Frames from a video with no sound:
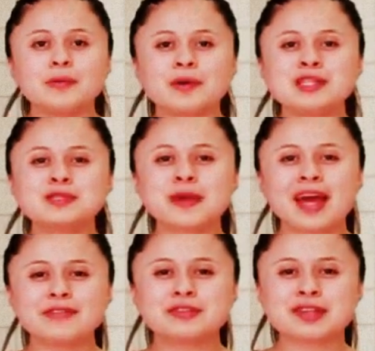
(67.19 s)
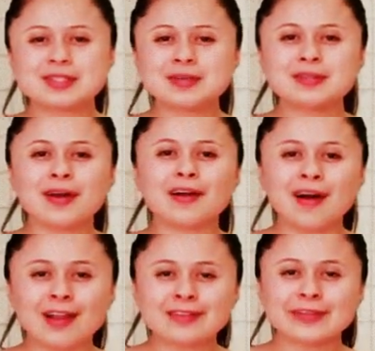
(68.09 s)
Once we have drizzled our
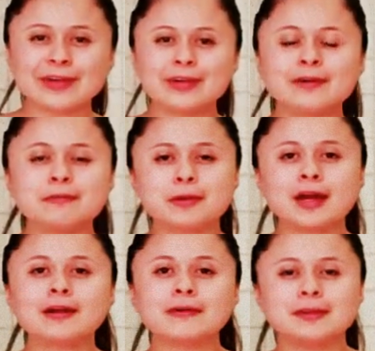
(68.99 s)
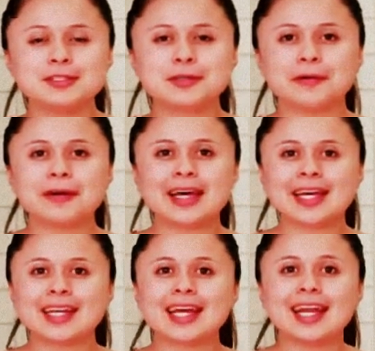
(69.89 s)
olive oil, we are going to go
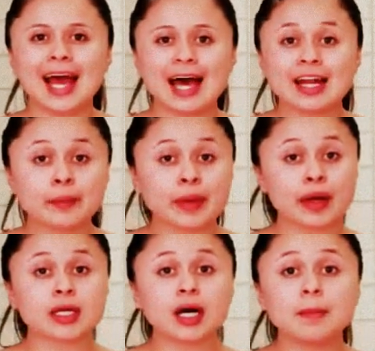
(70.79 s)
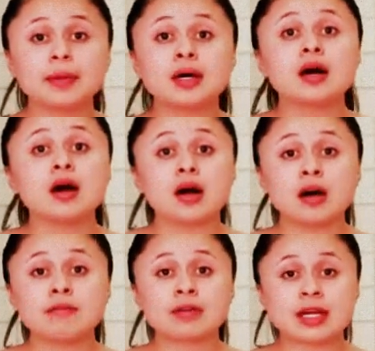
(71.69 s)
ahead and add about a cup
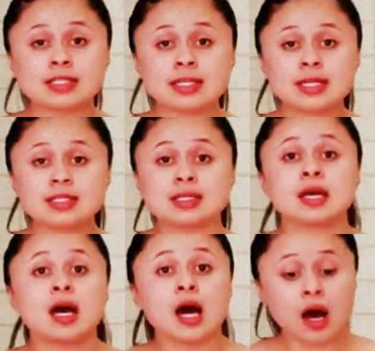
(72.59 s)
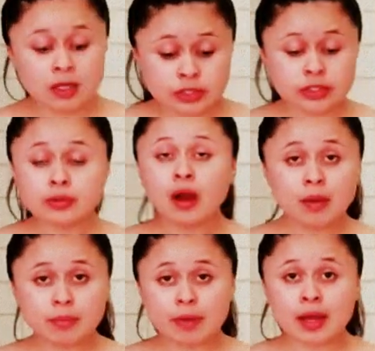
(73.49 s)
of raisins onto
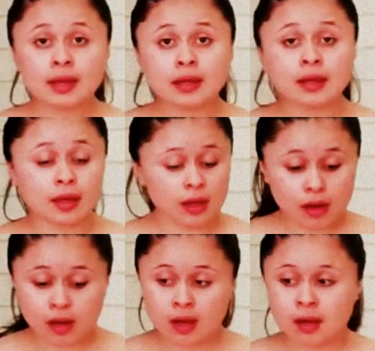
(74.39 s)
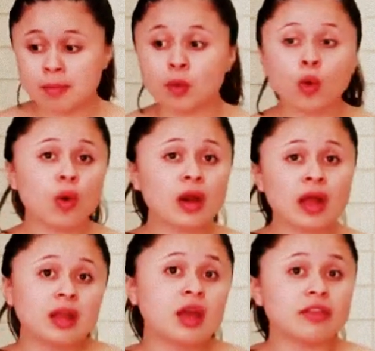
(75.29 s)
our bread or
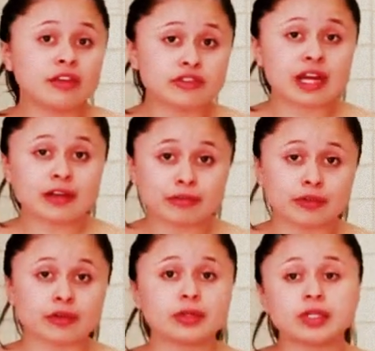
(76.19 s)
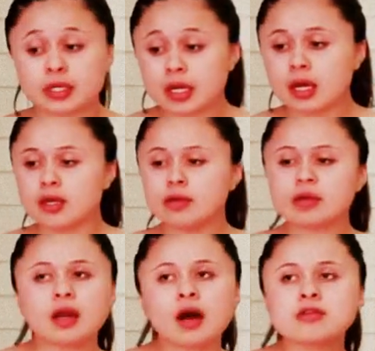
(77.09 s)
any other dried fruit. You
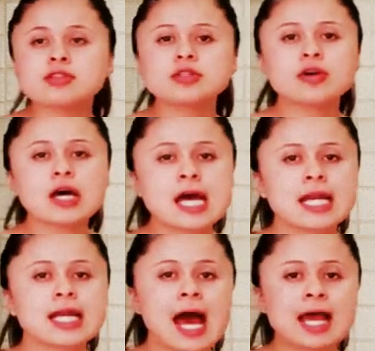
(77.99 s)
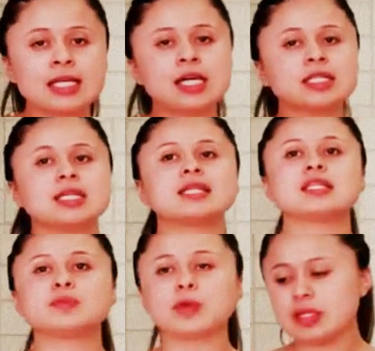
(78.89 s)
can also go ahead and add nuts at this